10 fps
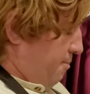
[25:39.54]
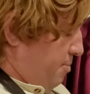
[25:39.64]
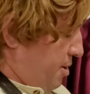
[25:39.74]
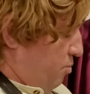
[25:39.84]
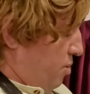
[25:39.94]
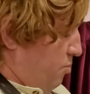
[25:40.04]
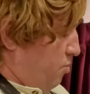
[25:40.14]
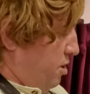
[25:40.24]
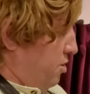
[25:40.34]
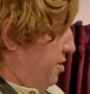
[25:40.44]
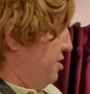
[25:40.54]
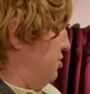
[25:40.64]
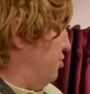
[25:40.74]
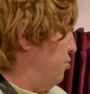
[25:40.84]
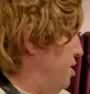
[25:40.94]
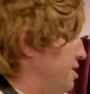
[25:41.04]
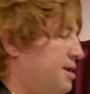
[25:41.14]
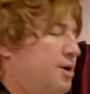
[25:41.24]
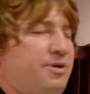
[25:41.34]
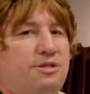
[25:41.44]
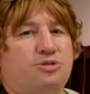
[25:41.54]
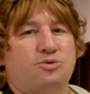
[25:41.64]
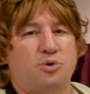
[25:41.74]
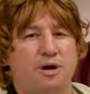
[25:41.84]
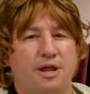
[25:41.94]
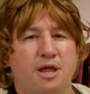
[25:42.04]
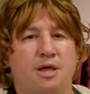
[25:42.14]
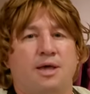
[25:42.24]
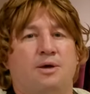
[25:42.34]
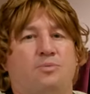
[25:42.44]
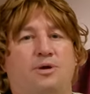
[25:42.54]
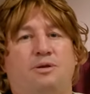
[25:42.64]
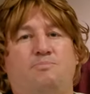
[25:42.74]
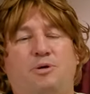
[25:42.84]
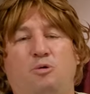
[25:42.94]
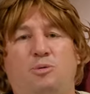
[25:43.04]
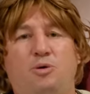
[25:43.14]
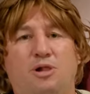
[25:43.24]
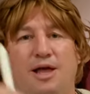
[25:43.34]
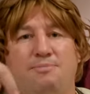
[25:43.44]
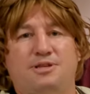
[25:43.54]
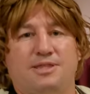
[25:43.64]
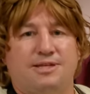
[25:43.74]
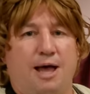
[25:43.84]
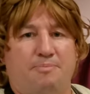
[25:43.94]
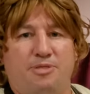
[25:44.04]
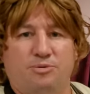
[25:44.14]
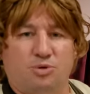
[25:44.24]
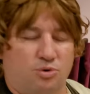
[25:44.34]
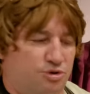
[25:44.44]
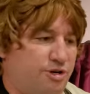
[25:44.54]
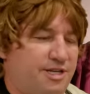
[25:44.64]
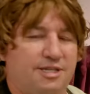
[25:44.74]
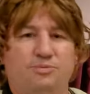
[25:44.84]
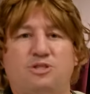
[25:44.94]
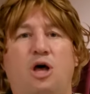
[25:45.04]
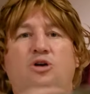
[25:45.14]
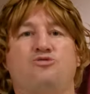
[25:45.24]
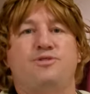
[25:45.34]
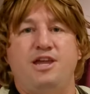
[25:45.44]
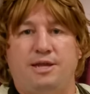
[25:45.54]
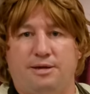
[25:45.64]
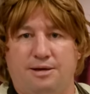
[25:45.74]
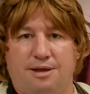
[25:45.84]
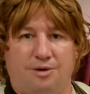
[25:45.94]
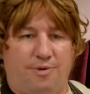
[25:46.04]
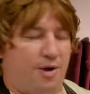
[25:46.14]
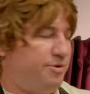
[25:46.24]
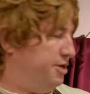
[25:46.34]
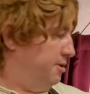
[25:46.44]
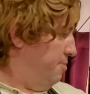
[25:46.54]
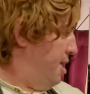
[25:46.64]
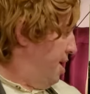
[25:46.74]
But what we're going to do... Now, in the story, when Bilbo climbed to the top of those oak trees, it was all green around him.